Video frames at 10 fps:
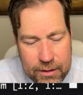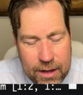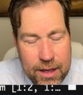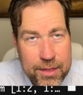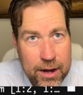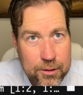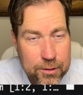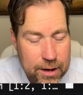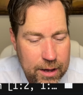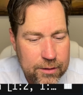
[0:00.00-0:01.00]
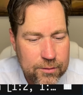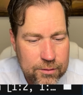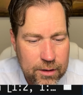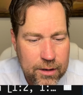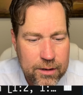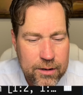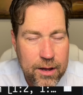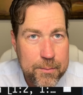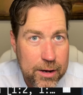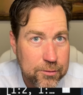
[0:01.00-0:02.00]
and that creates a
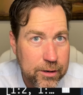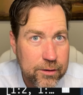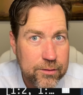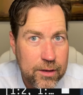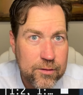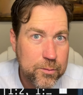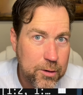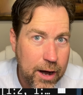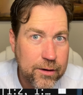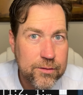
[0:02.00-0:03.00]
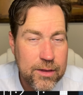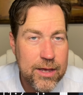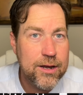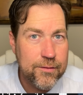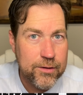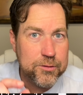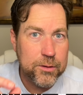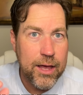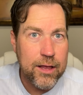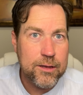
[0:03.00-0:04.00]
matrix that subtracts the
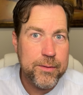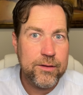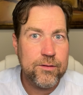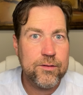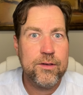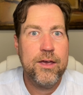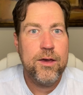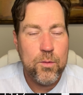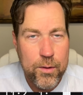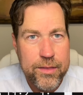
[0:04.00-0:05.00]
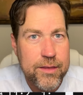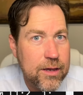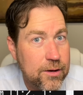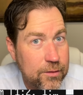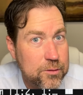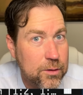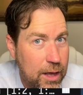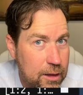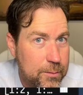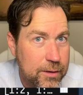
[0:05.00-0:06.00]
individual elements with the individual
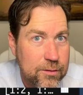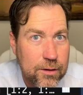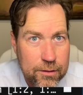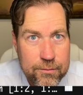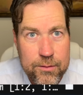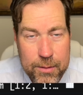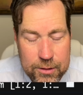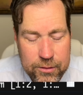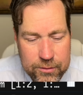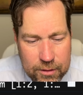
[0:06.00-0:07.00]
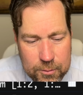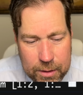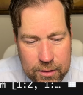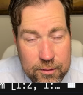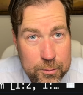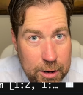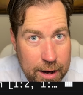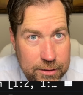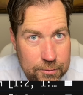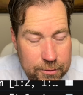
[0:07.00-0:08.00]
elements of the matrix that it's being
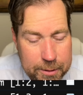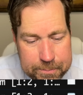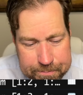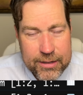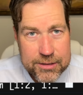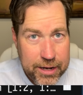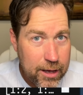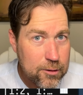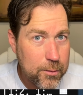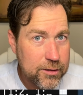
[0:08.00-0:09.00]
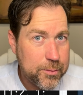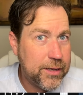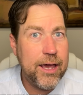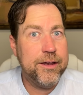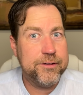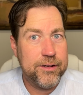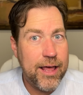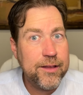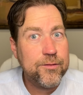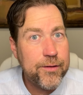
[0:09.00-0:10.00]
subtracted from. Scalar multiplication,
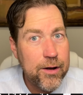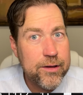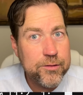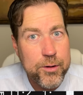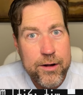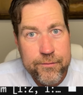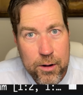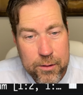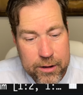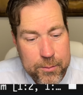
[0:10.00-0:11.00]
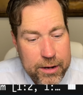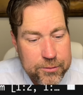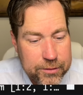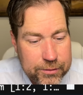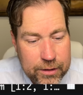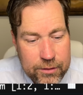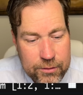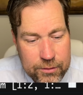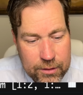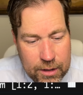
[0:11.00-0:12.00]
that's very straightforward in
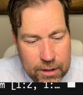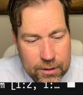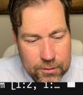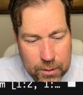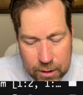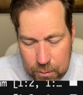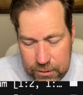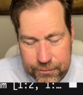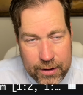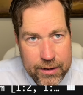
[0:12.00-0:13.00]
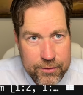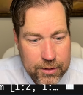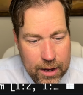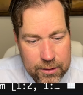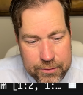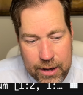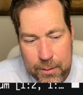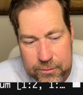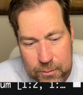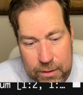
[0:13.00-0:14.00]
matrices. So here we'll define a scalar that
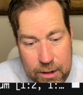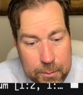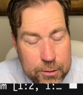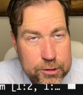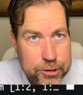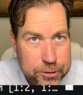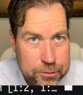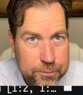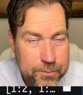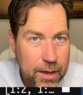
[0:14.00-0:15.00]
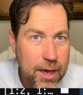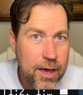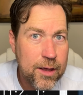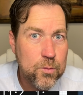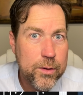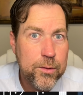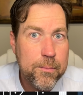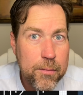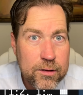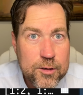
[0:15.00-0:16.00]
happens to be the number 2, and we will
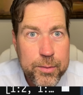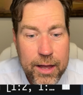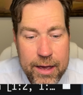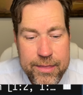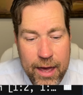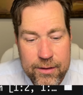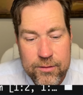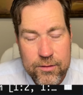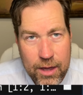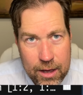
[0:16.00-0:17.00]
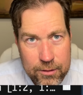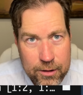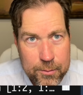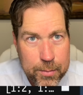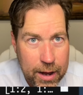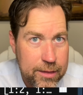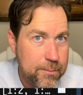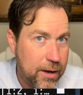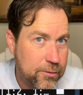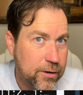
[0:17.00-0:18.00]
multiply that scalar by the
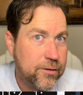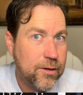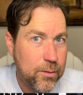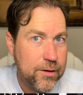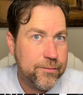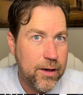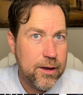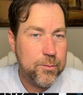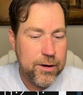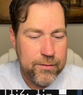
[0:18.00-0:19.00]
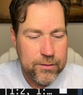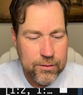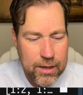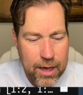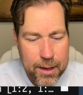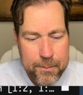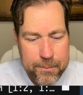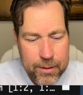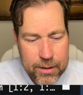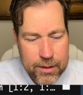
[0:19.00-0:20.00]
matrix that we defined previously, M.
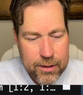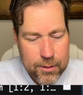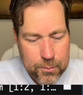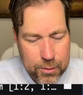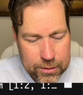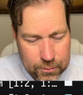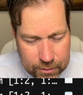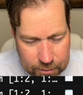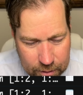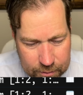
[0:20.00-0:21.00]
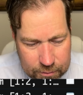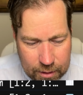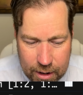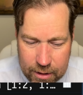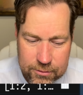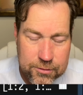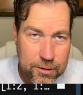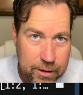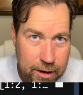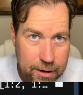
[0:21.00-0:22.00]
Print the results, and
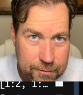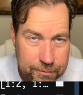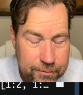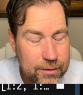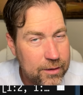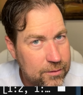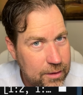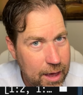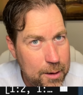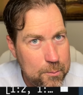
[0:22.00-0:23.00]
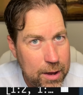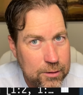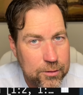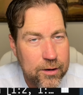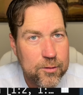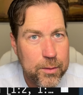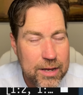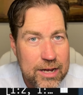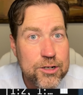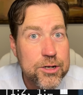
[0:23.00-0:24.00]
sure enough, it's the M matrix, but
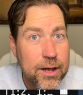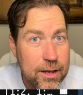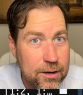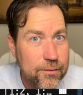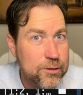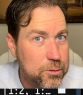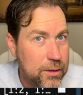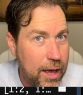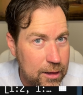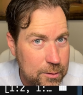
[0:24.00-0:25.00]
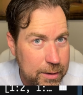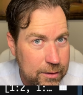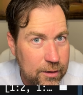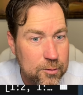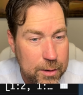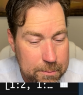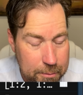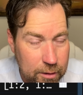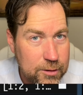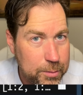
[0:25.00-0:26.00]
each individual element has been
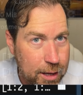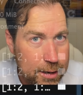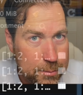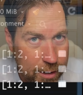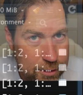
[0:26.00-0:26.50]
multiplied by